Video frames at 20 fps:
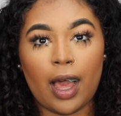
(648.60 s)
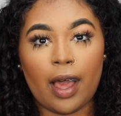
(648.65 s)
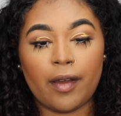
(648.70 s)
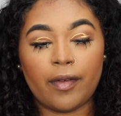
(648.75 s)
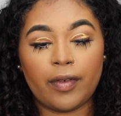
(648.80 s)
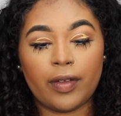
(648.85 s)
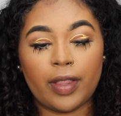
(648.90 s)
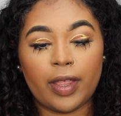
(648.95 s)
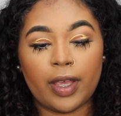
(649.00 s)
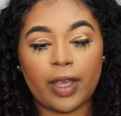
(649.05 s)
I
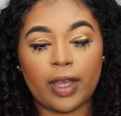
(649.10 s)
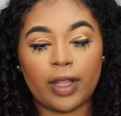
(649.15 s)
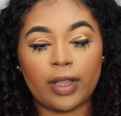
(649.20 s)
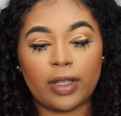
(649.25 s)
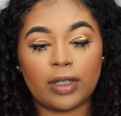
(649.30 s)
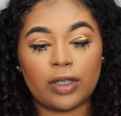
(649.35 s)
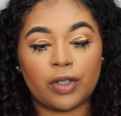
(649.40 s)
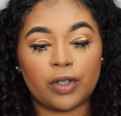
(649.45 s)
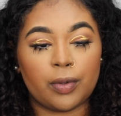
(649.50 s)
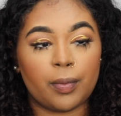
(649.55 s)
feel like I
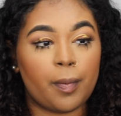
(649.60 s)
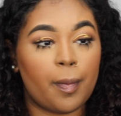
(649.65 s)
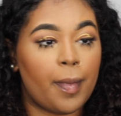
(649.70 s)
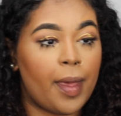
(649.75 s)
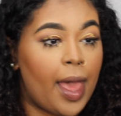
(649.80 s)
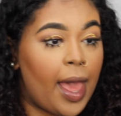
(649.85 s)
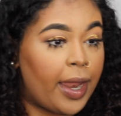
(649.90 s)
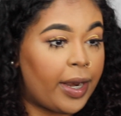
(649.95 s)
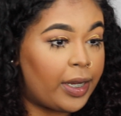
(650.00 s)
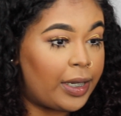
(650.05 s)
look
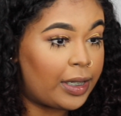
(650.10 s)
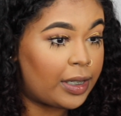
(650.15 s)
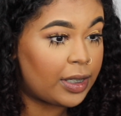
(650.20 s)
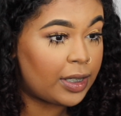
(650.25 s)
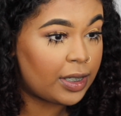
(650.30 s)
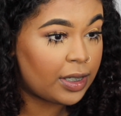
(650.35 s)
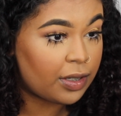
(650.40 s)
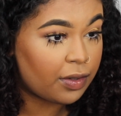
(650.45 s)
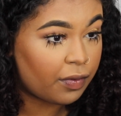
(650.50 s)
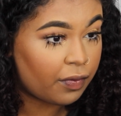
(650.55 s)
dramatic
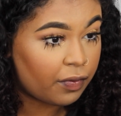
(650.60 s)
as